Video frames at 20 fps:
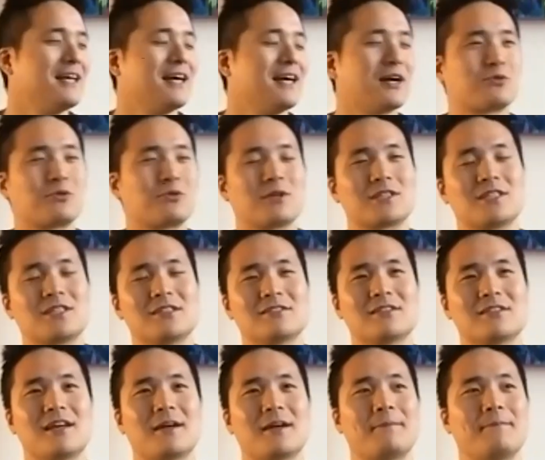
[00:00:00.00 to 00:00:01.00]
A Christian is
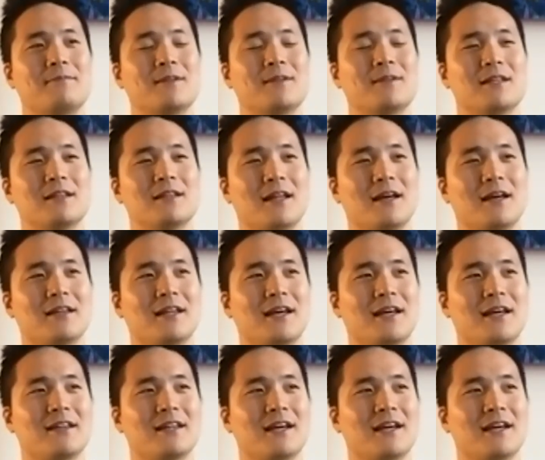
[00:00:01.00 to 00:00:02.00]
like
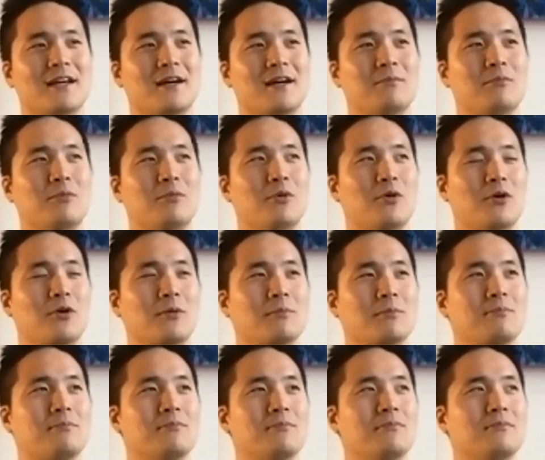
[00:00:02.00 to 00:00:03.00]
a
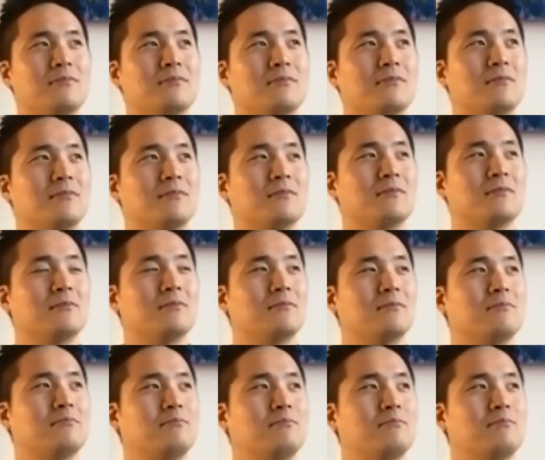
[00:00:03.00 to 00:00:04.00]
more
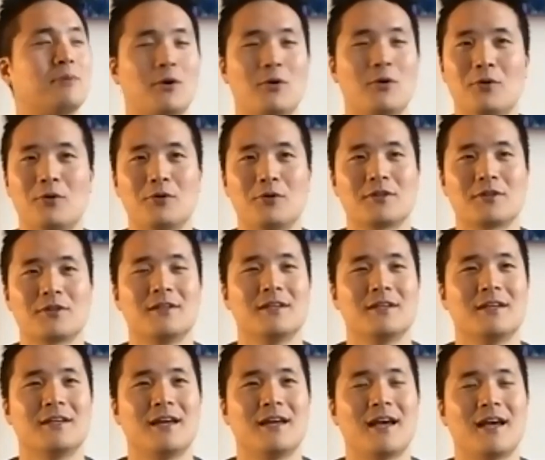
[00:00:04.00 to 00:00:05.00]
bold
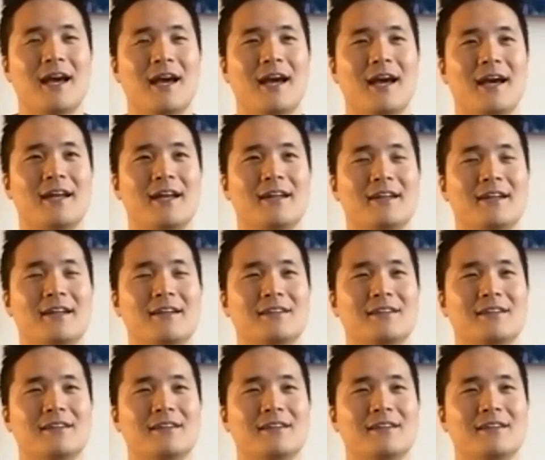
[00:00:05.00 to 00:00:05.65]
and